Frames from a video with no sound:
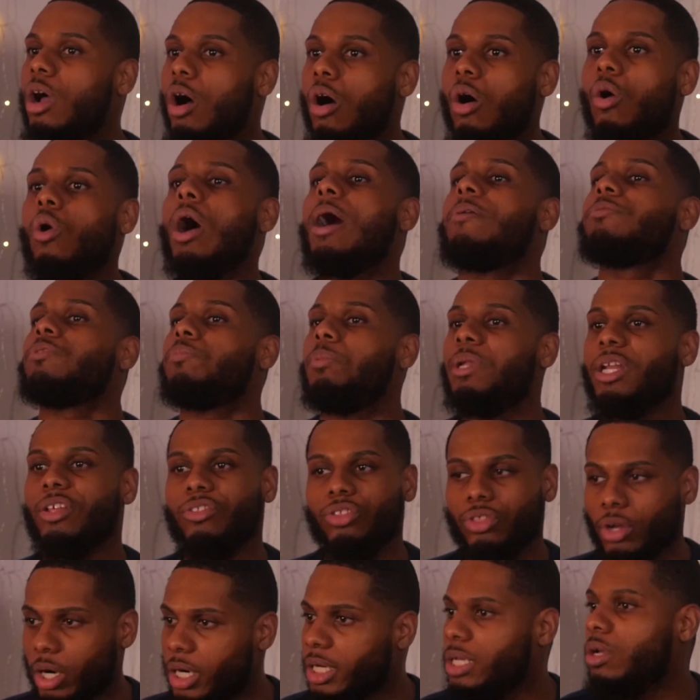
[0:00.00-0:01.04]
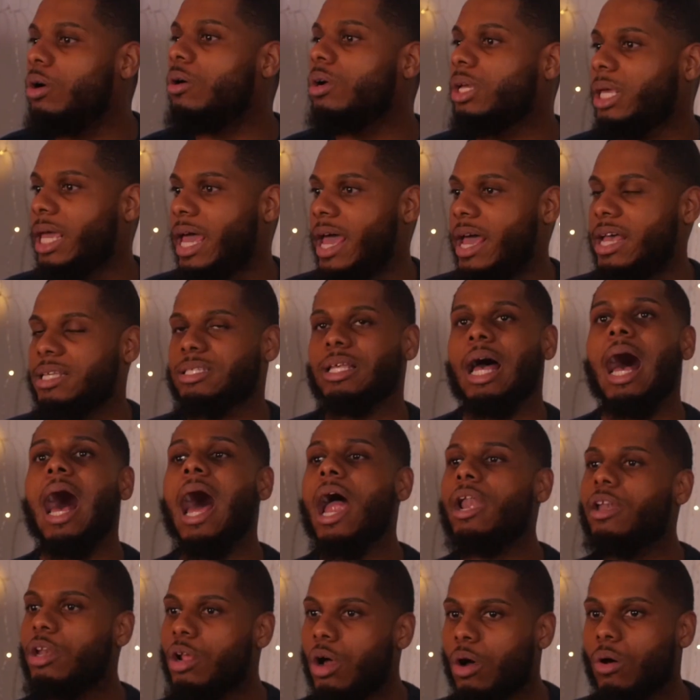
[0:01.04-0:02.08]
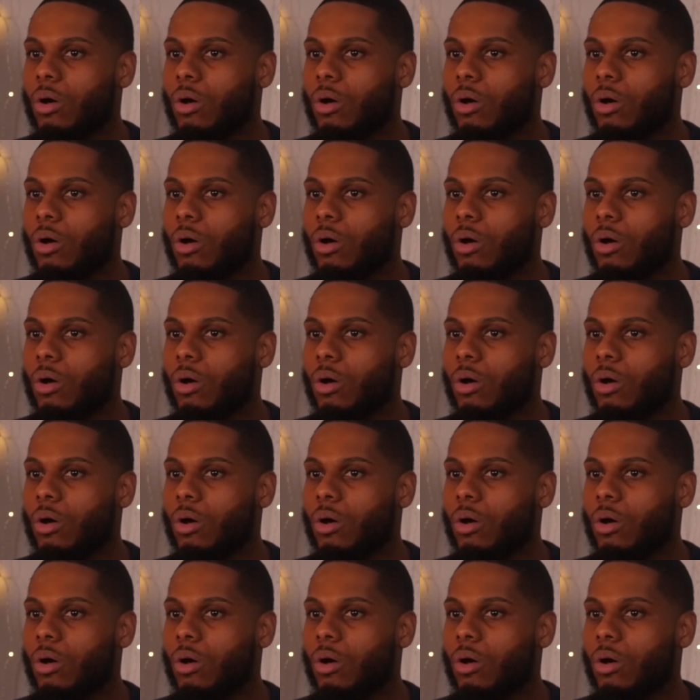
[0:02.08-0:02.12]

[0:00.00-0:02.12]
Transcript: I know I'm spending $30 on gas.